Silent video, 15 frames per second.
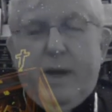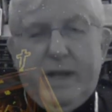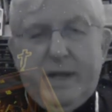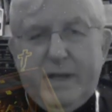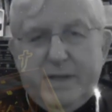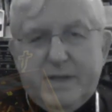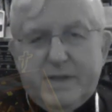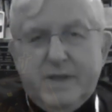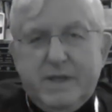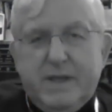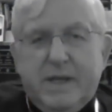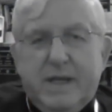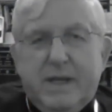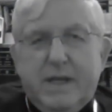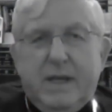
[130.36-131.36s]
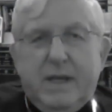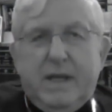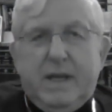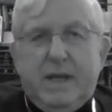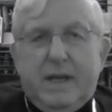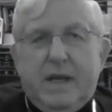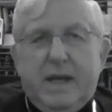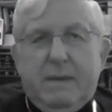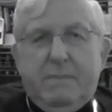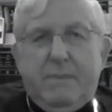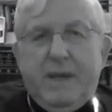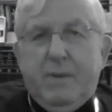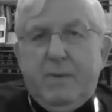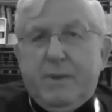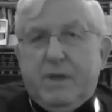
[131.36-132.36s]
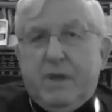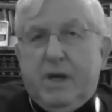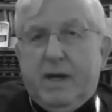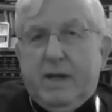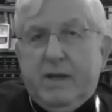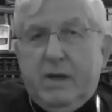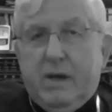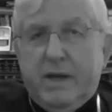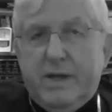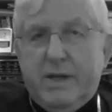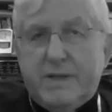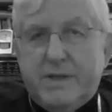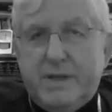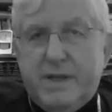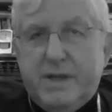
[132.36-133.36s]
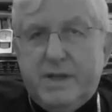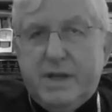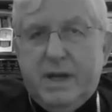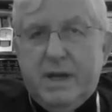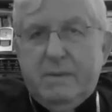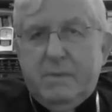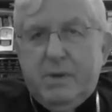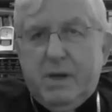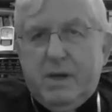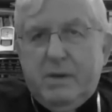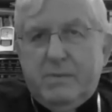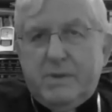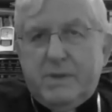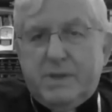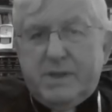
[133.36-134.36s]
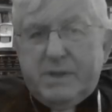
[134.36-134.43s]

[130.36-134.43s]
it is. And being with God, God isn't in time. God was